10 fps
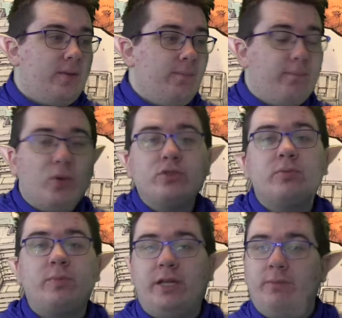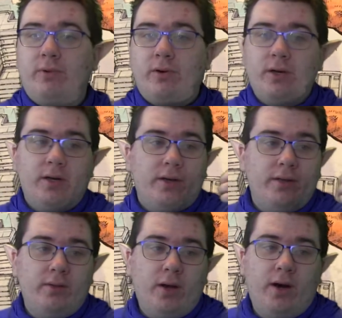Multiple people,
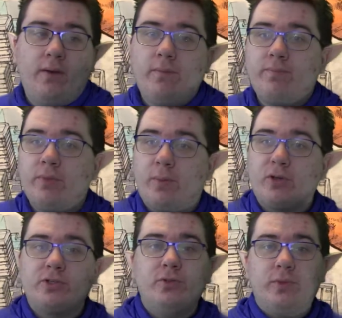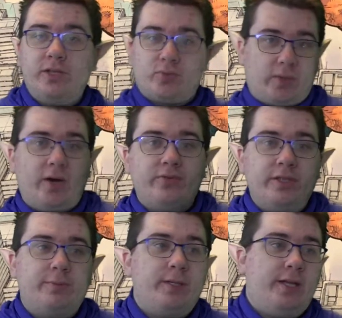uh, the person who plays Ralph
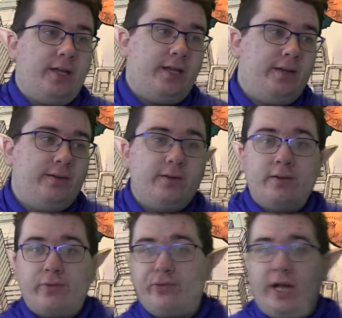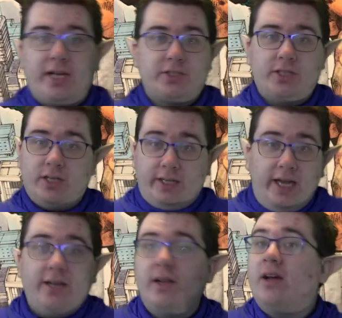Dibny in Flash.
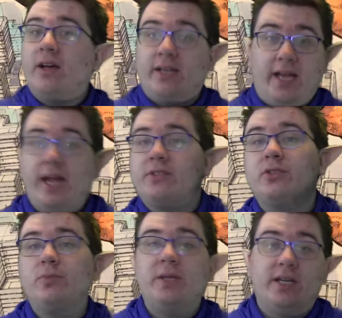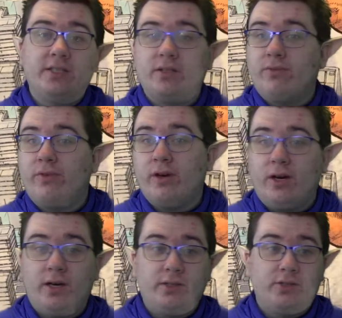Again, canceled because of
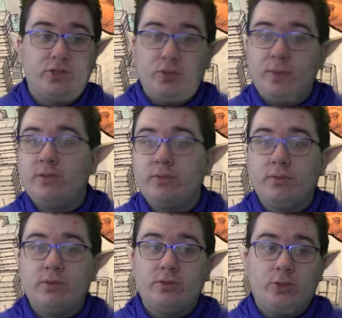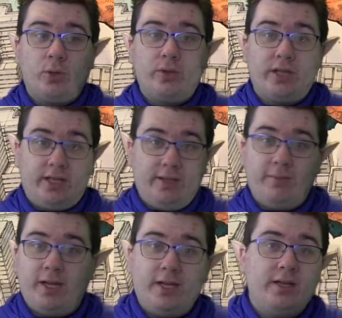a stupid joke that he
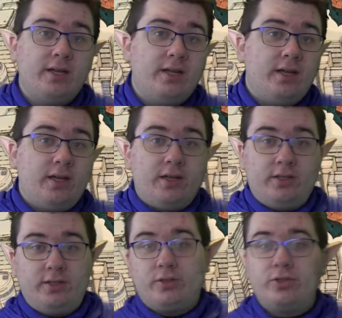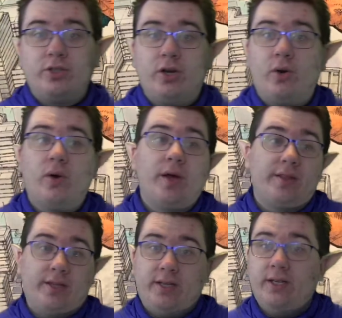made years ago
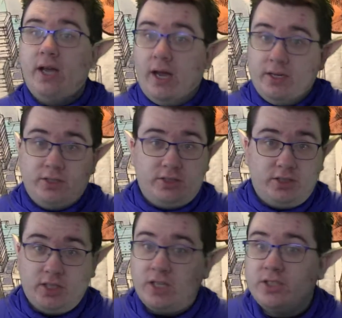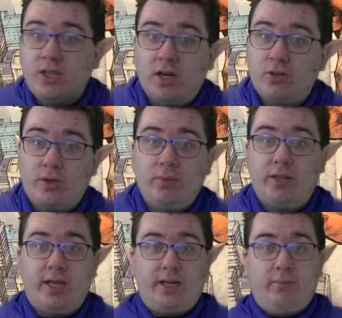that he does not agree
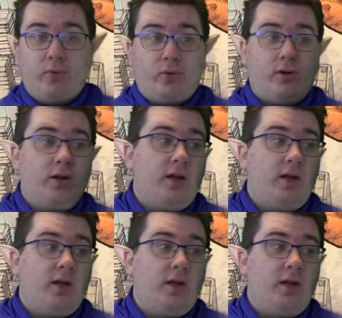with anymore.